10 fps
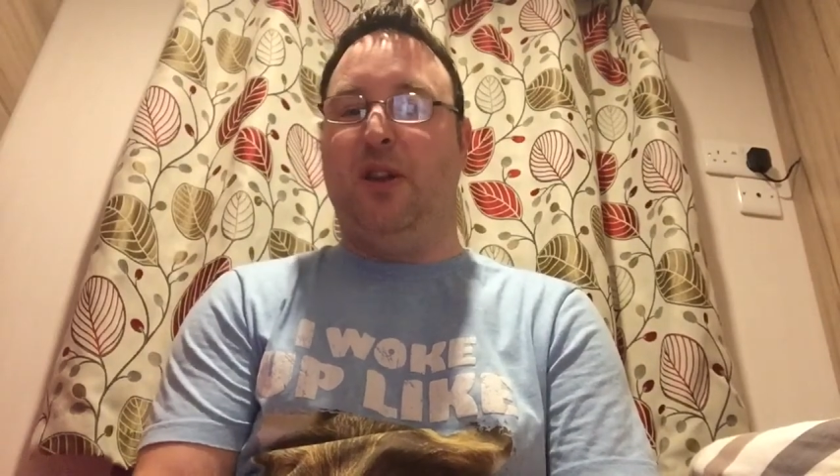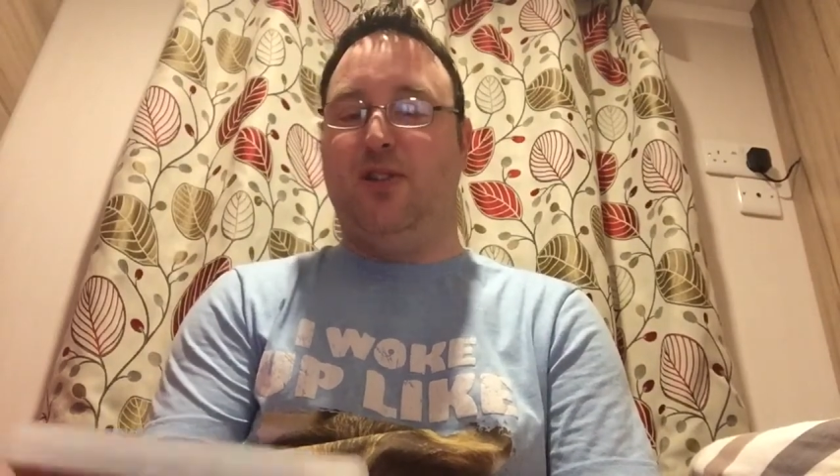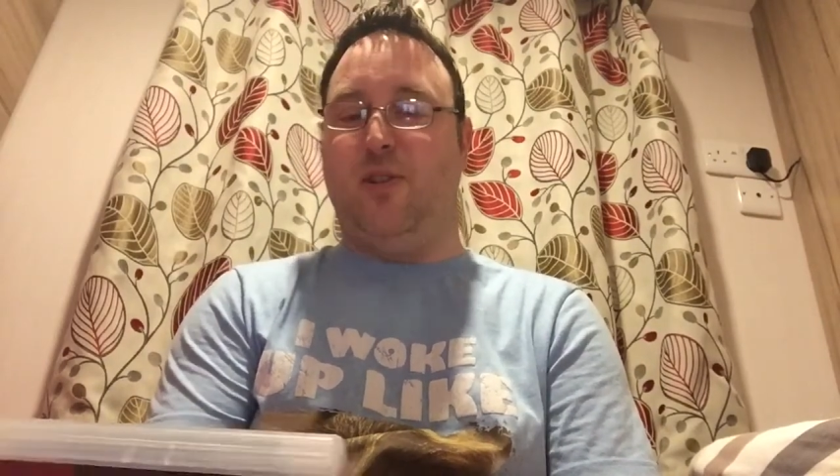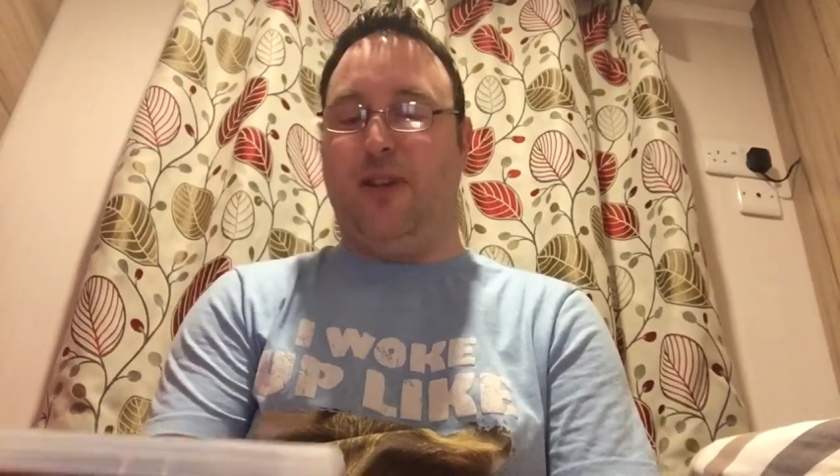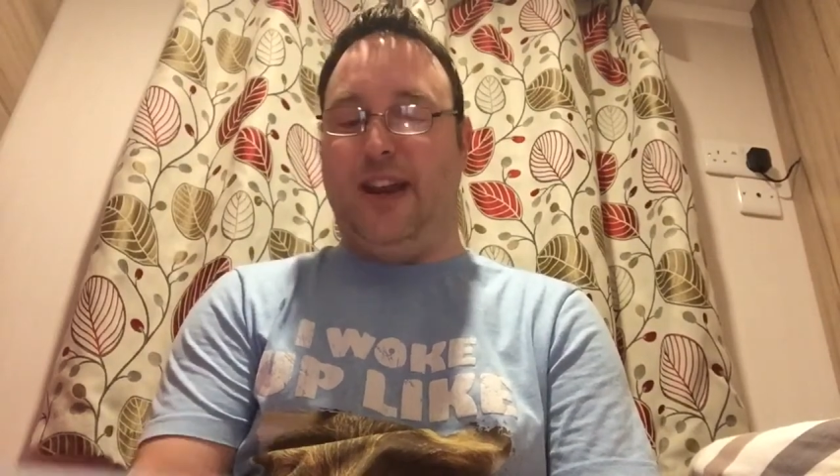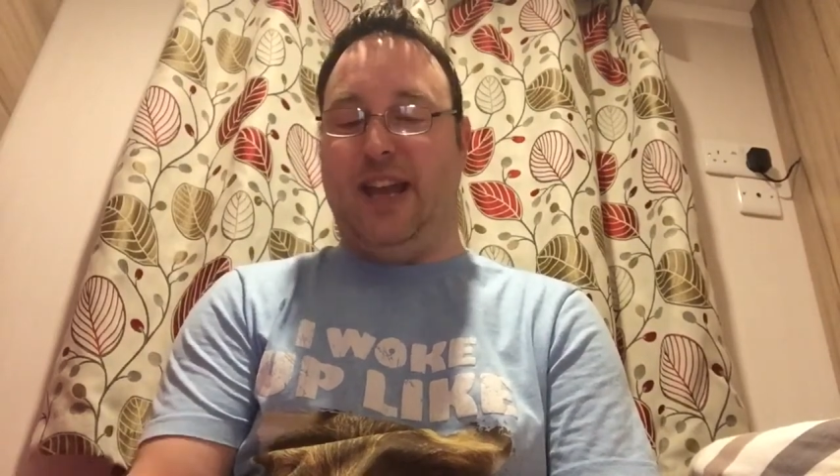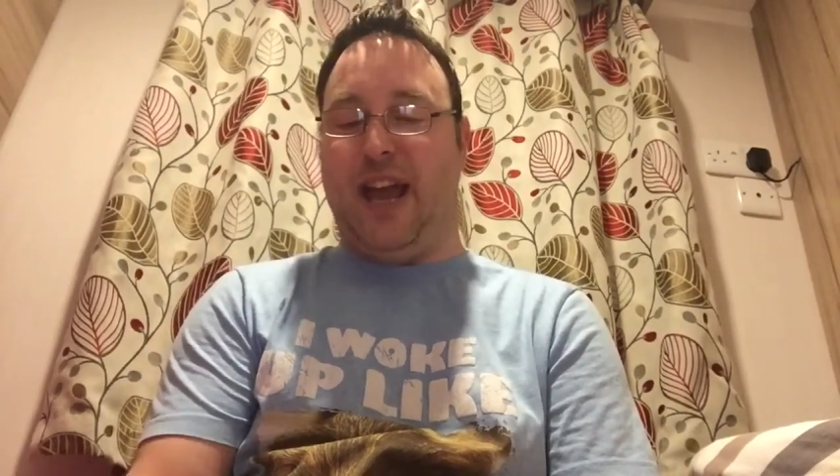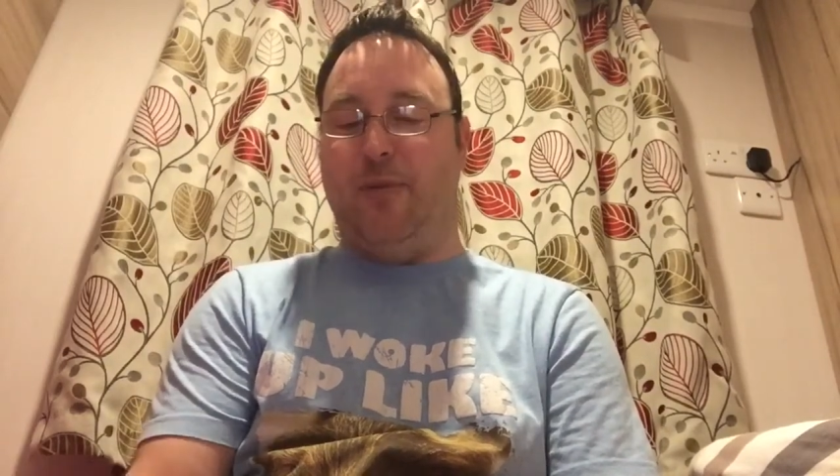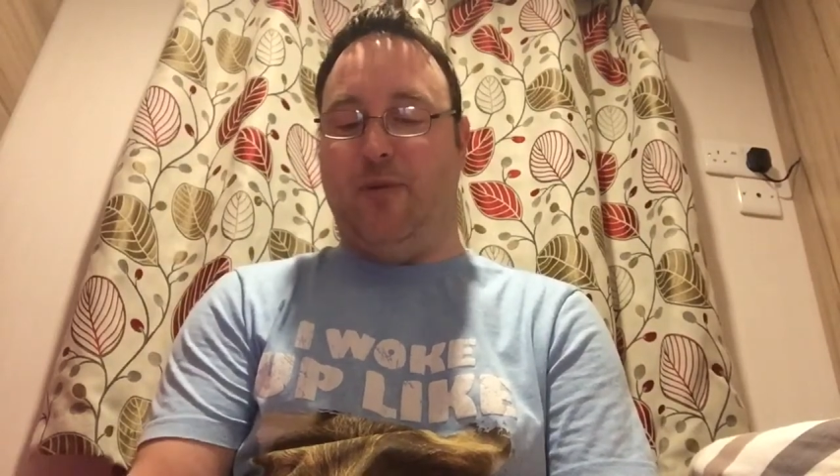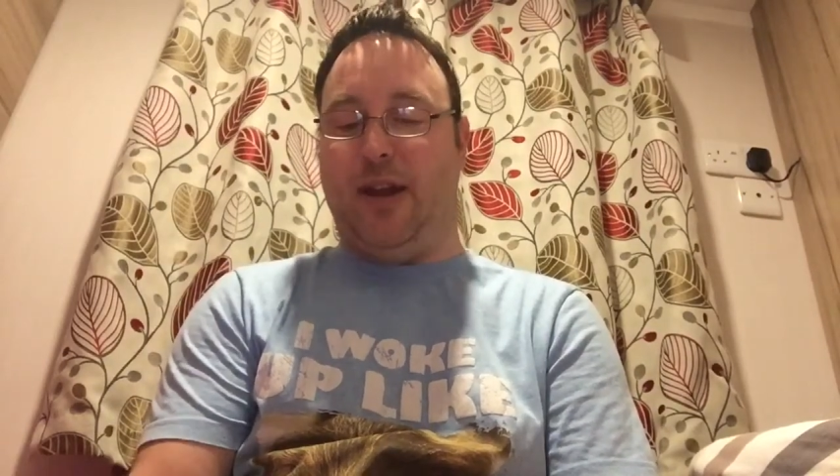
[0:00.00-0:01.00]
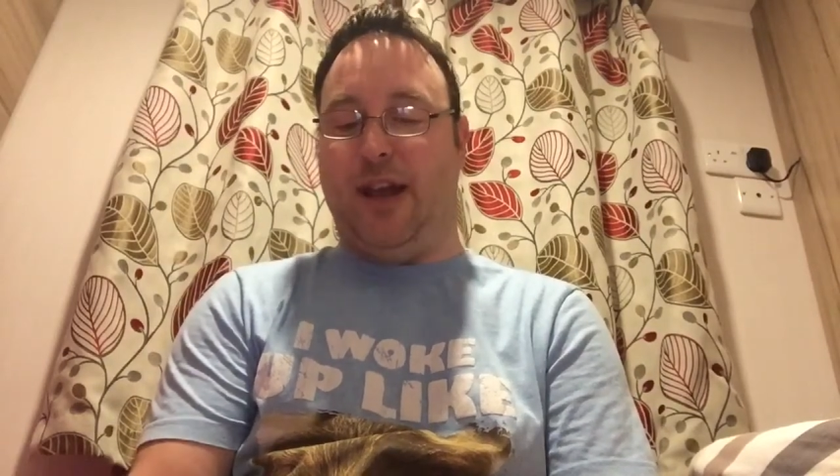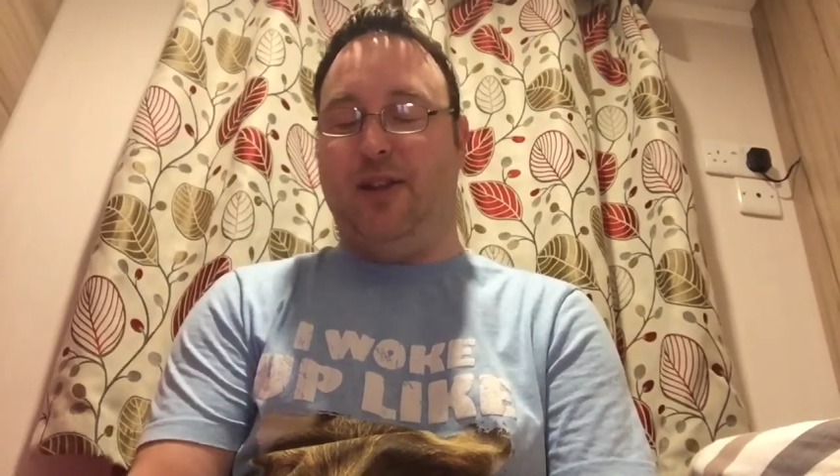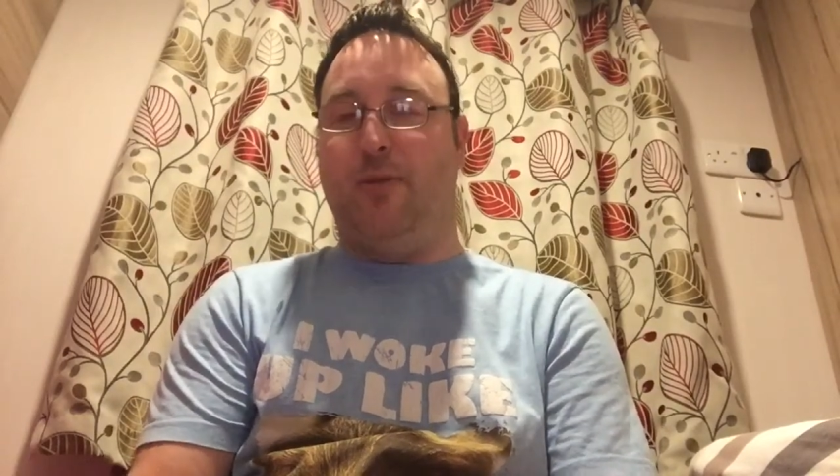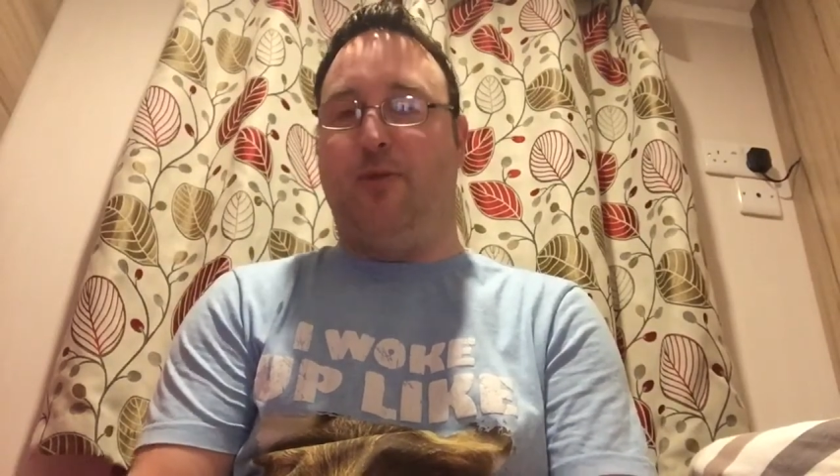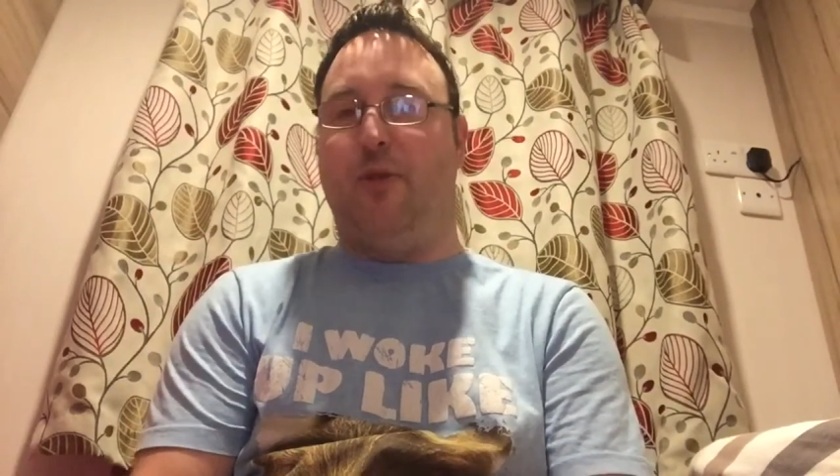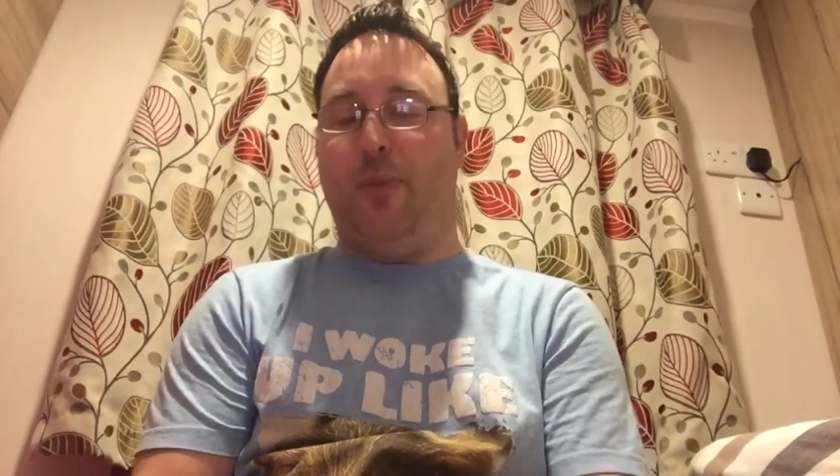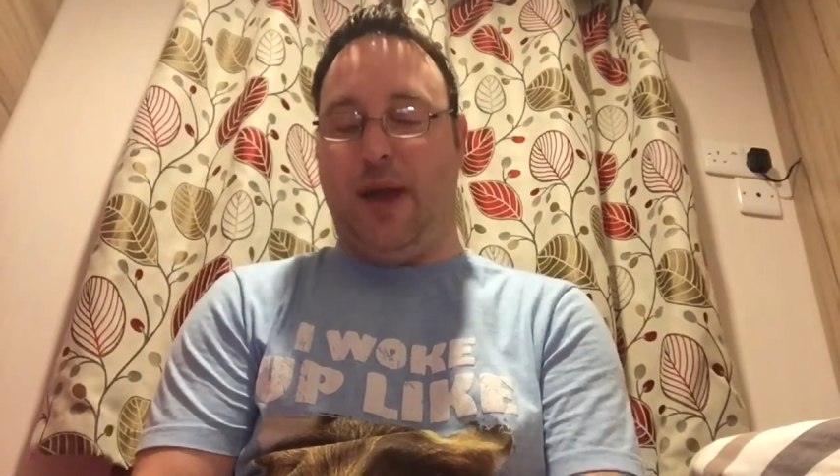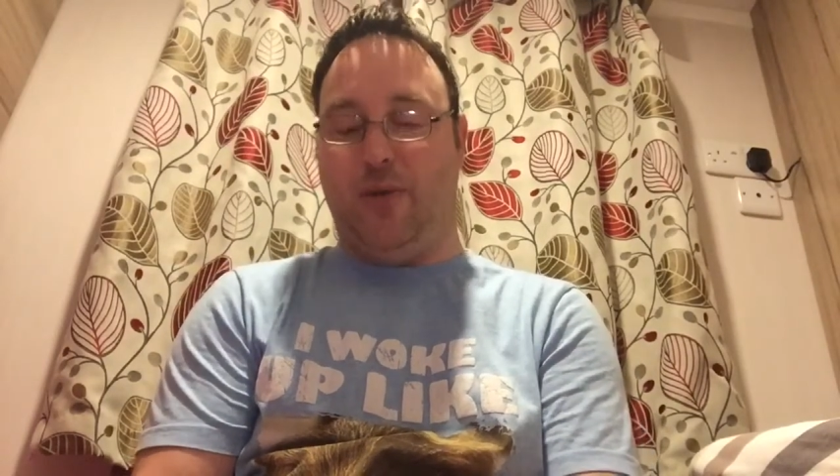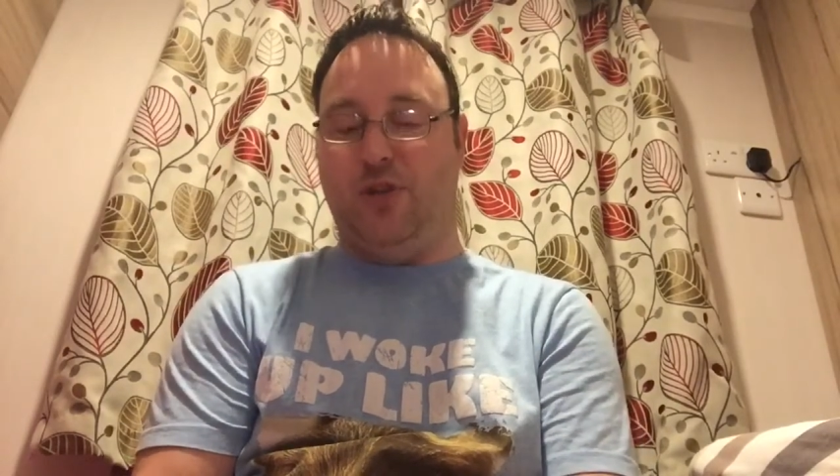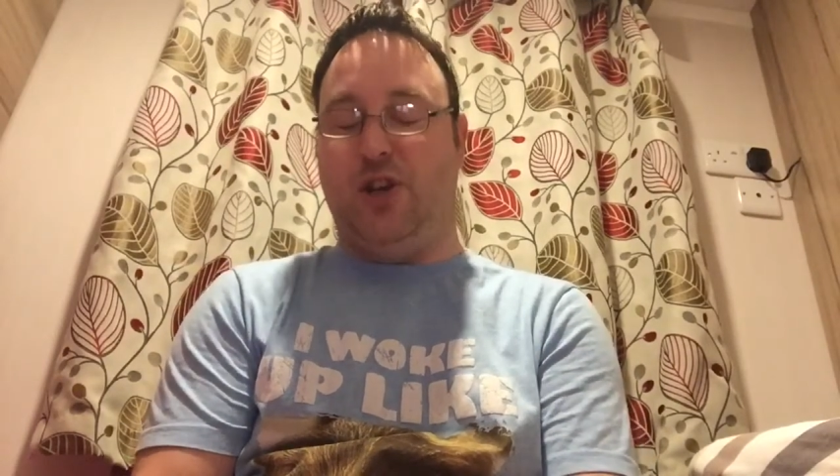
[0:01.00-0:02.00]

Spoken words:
It's not really gaming related, but for £1,